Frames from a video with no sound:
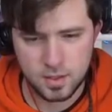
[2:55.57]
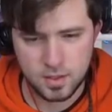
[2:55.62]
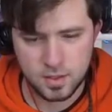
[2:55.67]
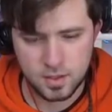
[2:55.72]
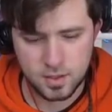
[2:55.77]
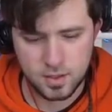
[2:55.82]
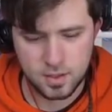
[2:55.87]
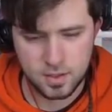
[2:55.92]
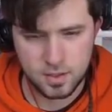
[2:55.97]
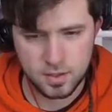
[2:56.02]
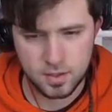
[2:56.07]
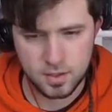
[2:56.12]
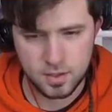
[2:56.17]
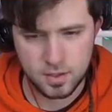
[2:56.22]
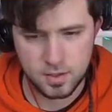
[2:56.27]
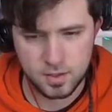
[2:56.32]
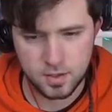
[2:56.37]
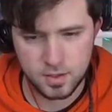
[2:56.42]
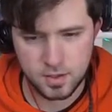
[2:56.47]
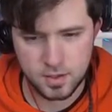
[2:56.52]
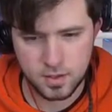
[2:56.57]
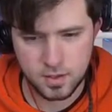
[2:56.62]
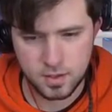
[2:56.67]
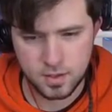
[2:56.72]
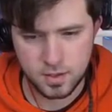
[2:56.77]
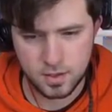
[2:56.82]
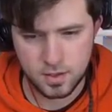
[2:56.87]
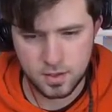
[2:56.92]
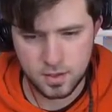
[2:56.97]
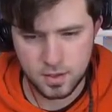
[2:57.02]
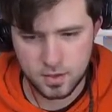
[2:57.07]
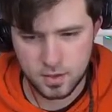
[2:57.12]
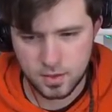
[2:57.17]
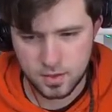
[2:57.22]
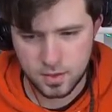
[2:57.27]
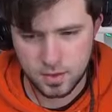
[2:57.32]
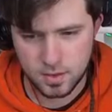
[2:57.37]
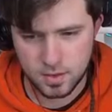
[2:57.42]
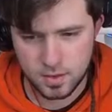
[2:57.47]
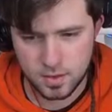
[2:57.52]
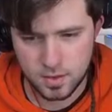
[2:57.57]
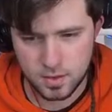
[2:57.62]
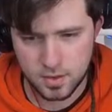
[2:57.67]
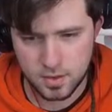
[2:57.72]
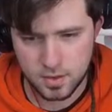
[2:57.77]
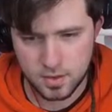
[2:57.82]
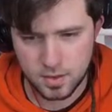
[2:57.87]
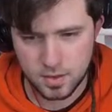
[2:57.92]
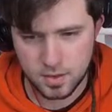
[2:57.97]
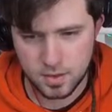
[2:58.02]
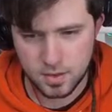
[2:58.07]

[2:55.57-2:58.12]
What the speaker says: Nobody speaks.